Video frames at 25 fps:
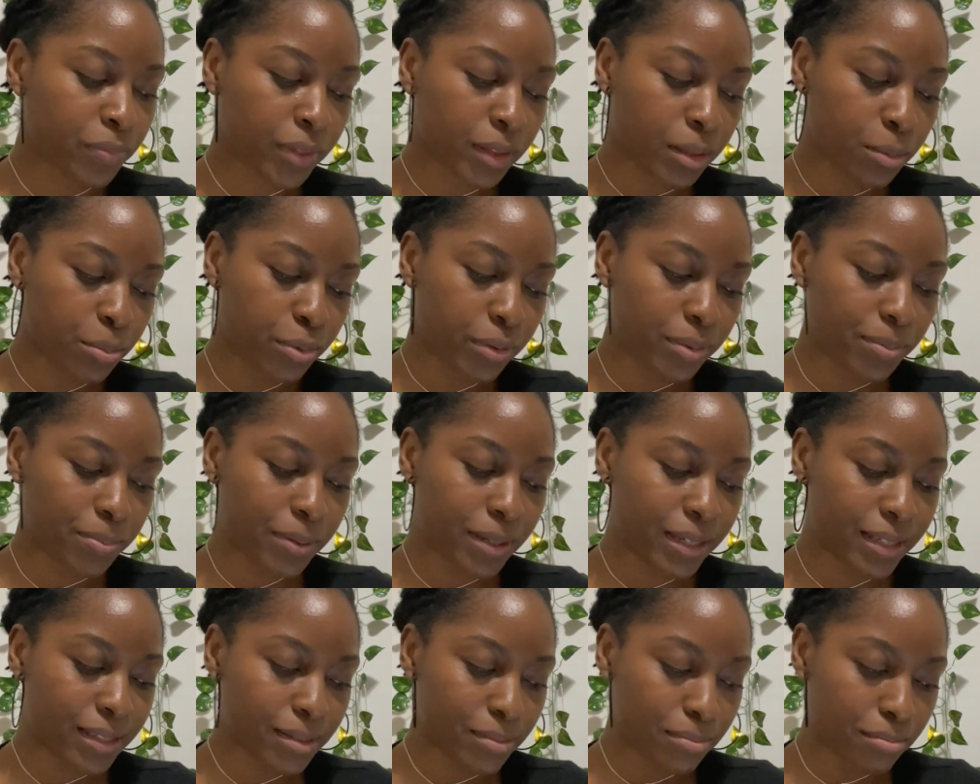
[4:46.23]

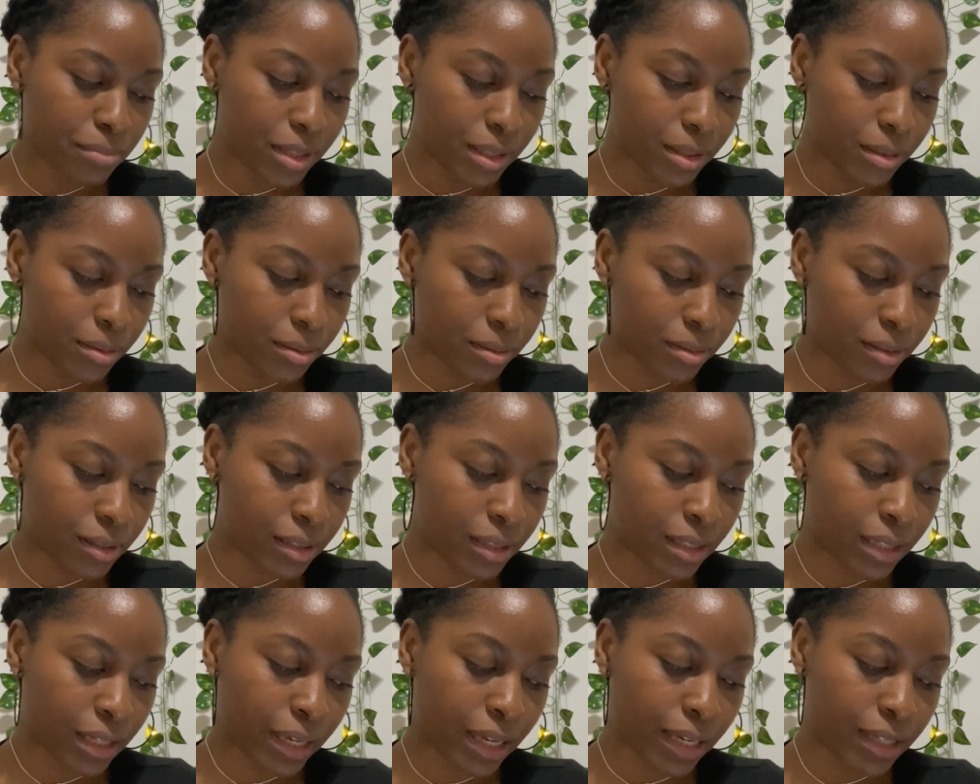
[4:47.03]
prepares meals,
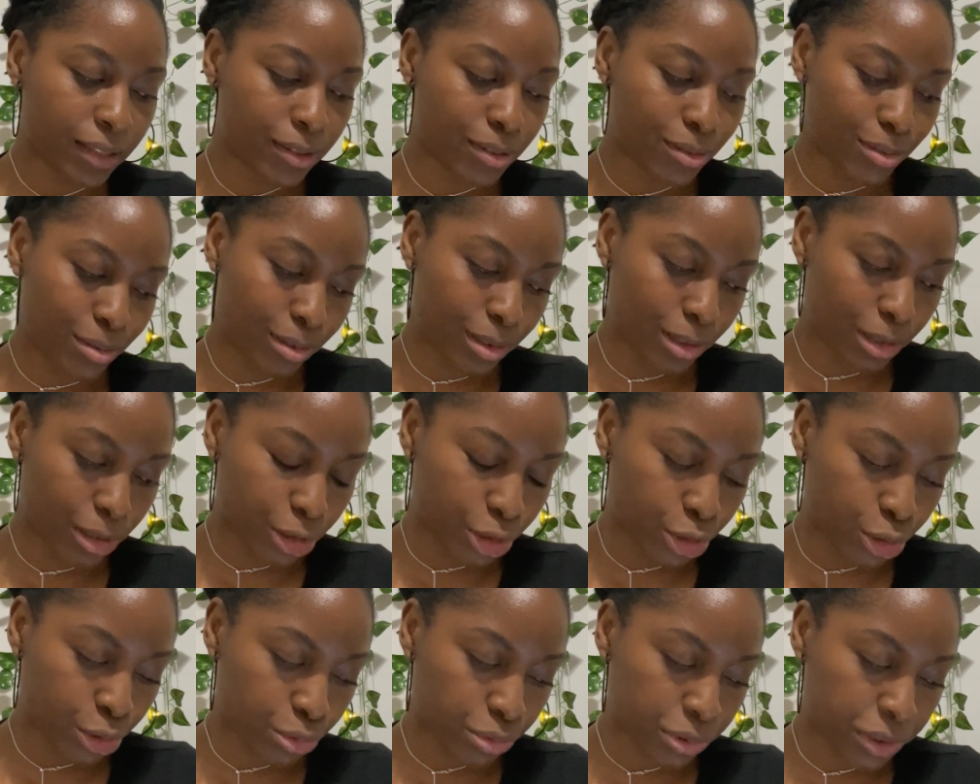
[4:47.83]
can do
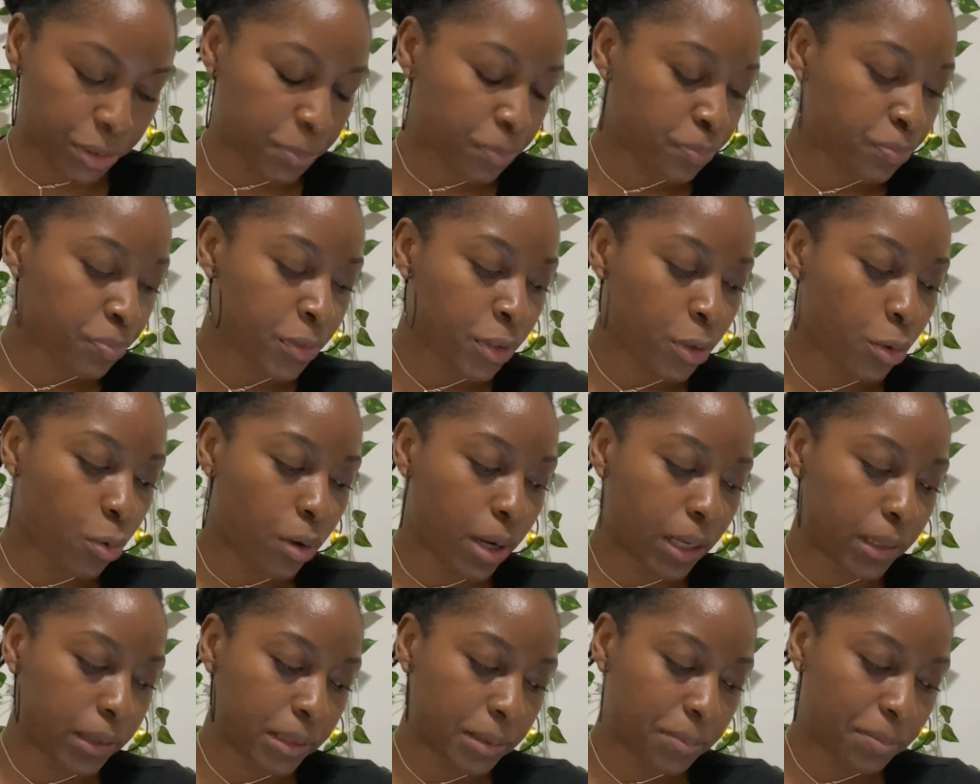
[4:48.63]
laundry,
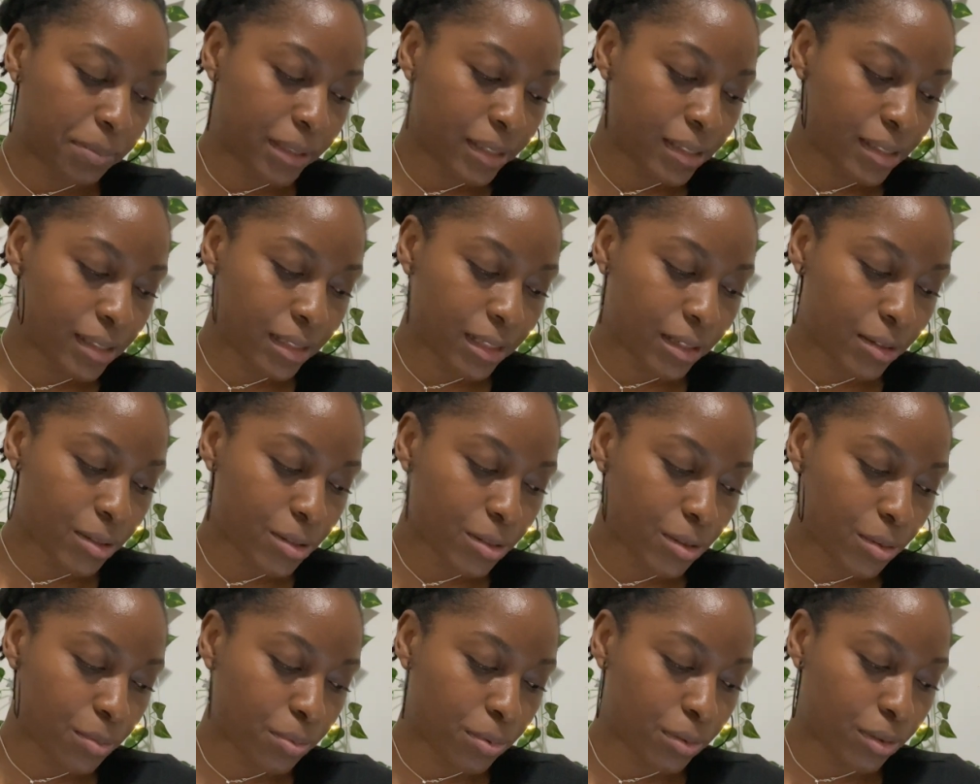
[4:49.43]
while a personal
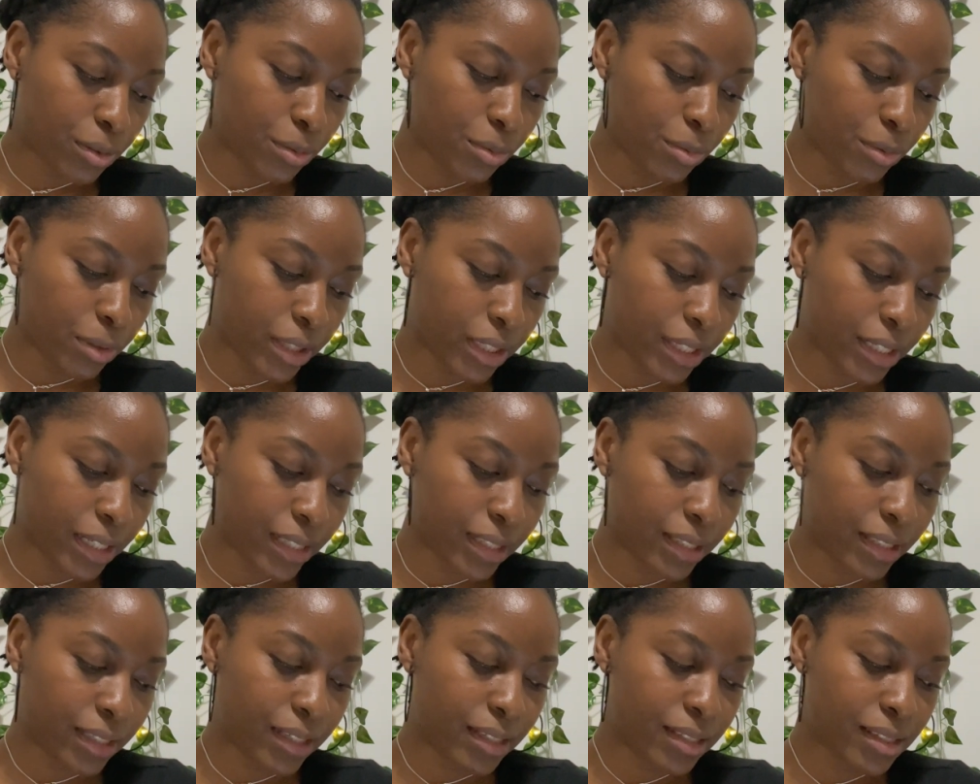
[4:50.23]
support worker
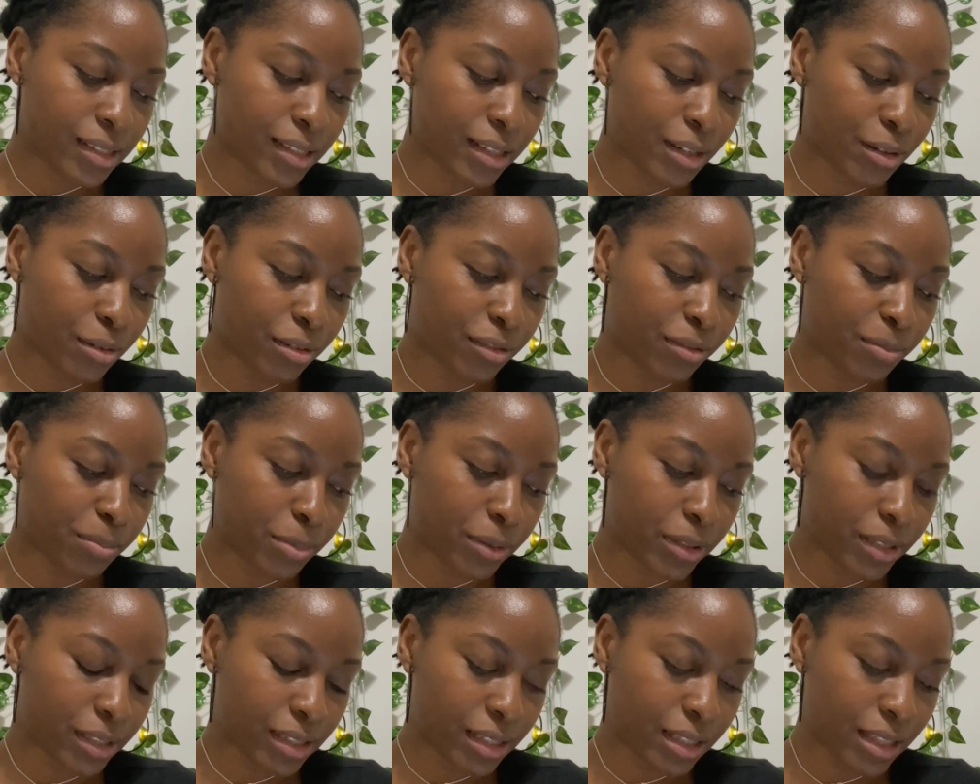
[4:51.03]
takes care of
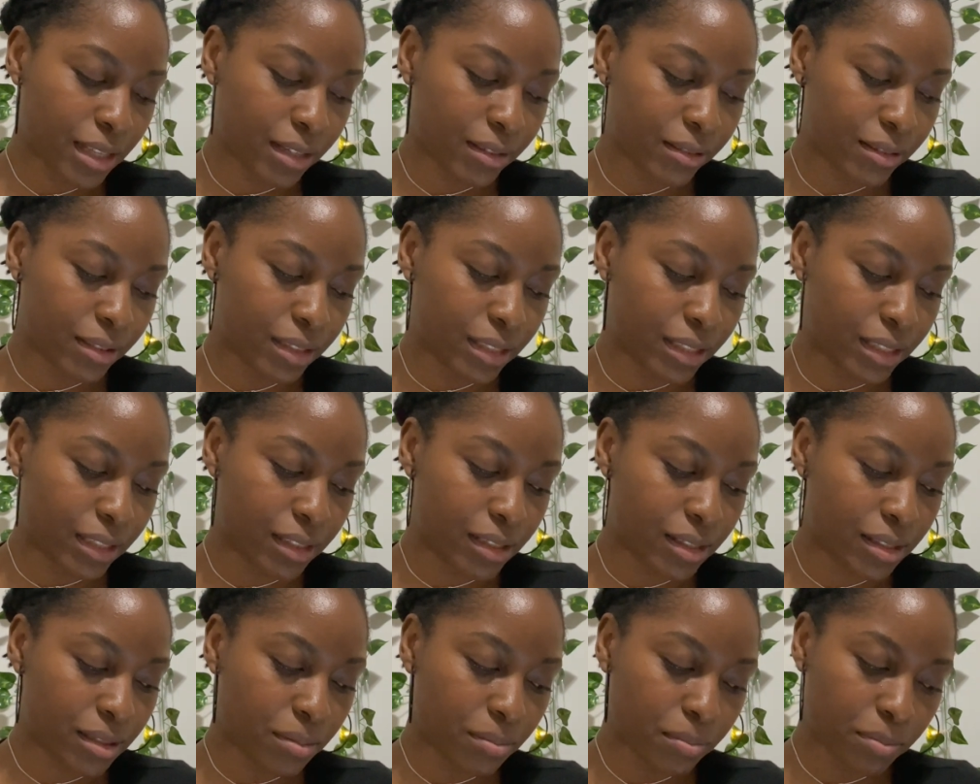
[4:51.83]
personal
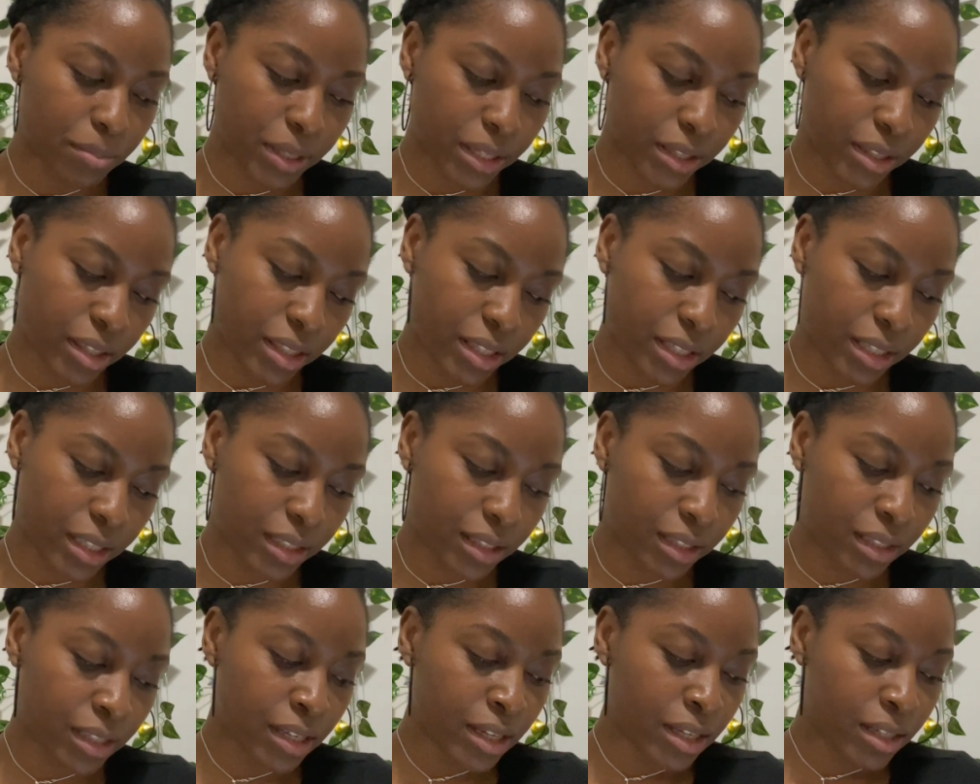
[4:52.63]
needs,
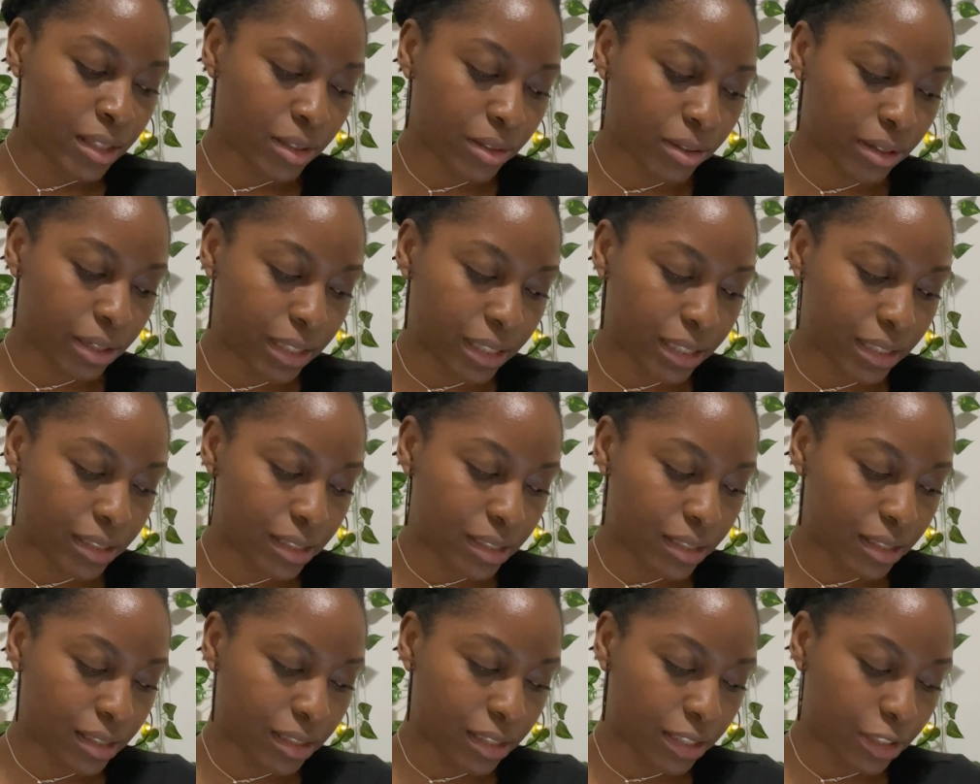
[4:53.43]
bathing,
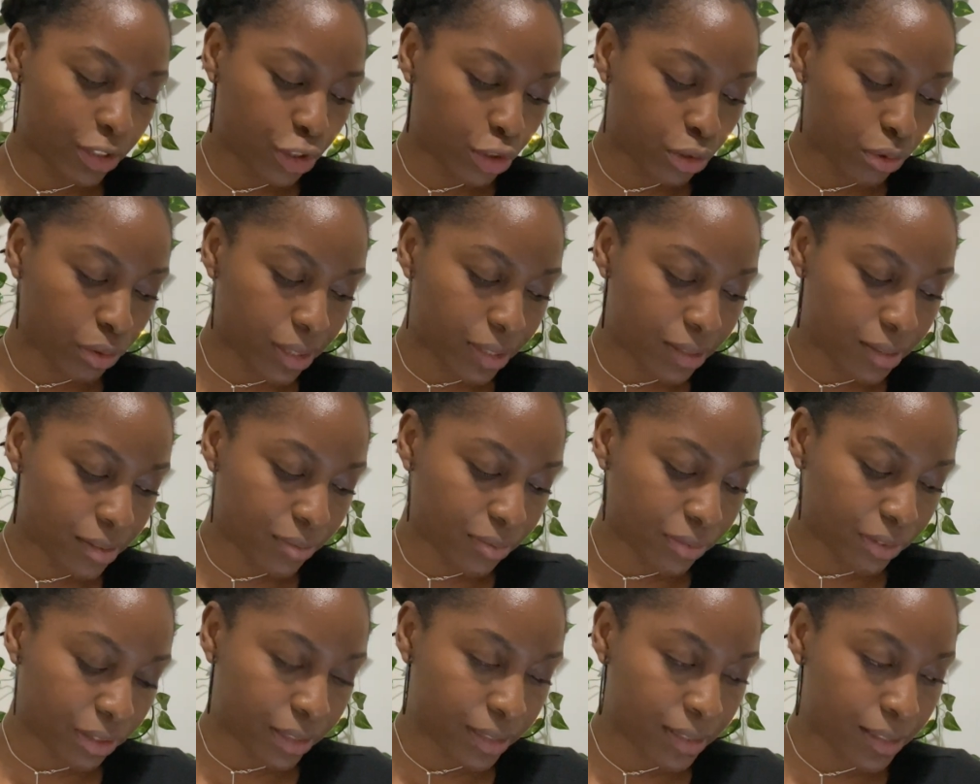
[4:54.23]
toileting, and
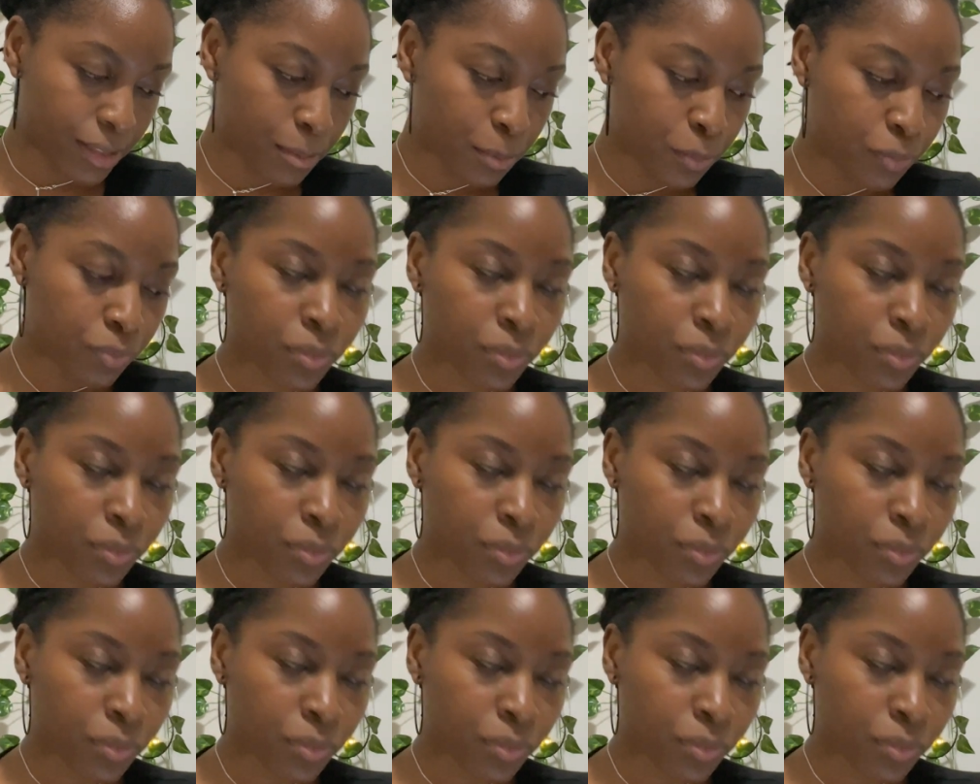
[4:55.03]
transfers.